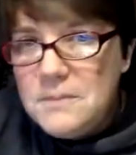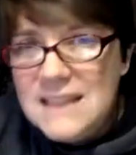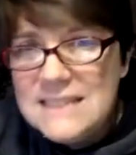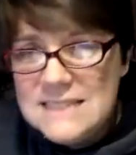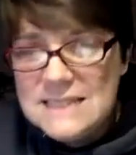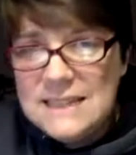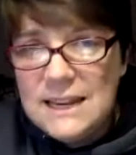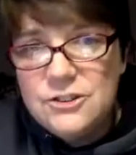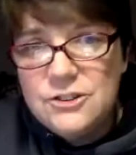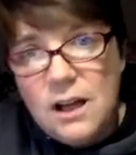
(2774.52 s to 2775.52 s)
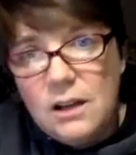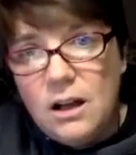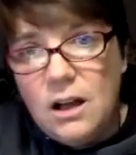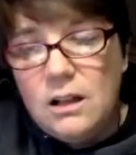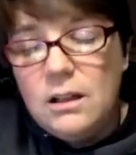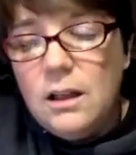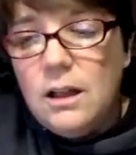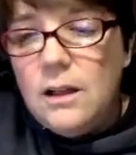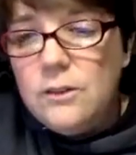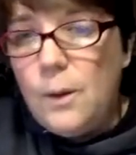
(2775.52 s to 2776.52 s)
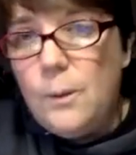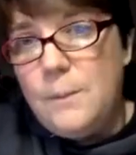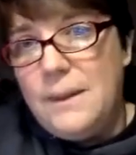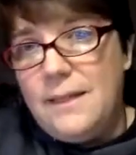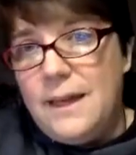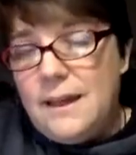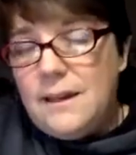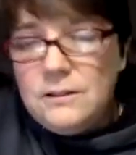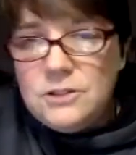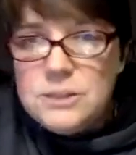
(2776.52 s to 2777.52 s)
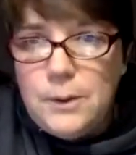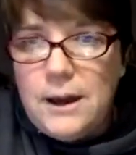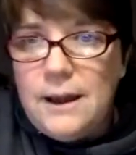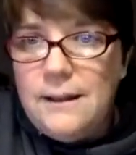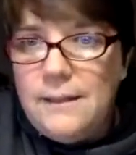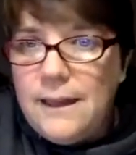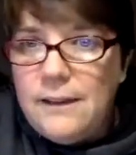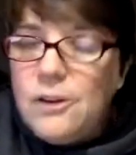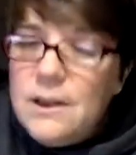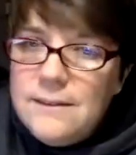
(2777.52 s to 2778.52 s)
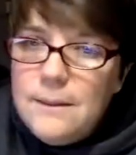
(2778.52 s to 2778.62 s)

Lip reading: it's denatured alcohol. So I wouldn't be like just spraying it like crazy.